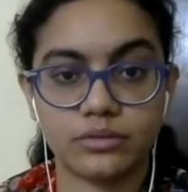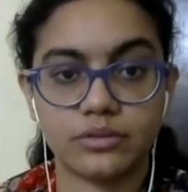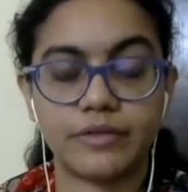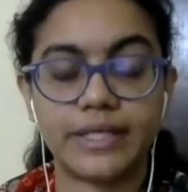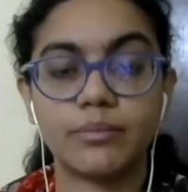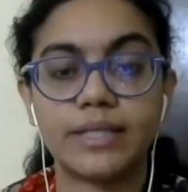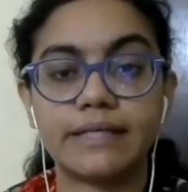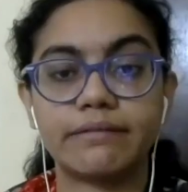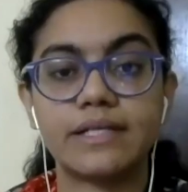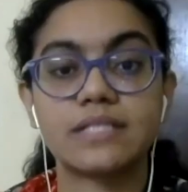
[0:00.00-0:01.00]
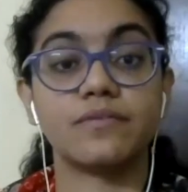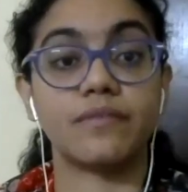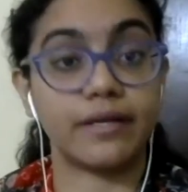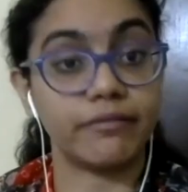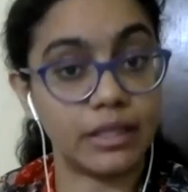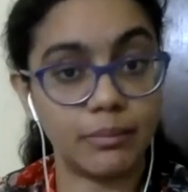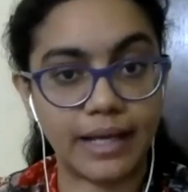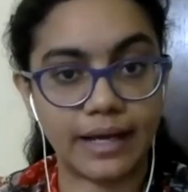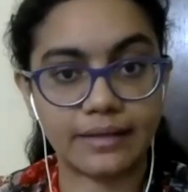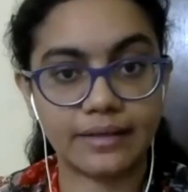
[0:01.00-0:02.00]
The reading material is very well
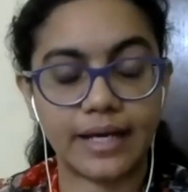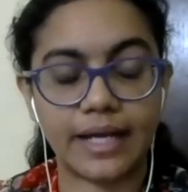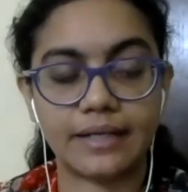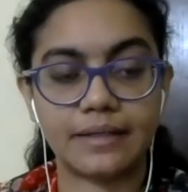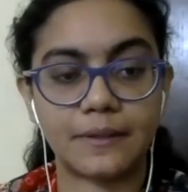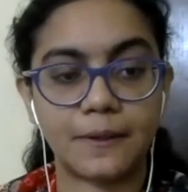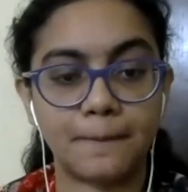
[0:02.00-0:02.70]
planned, and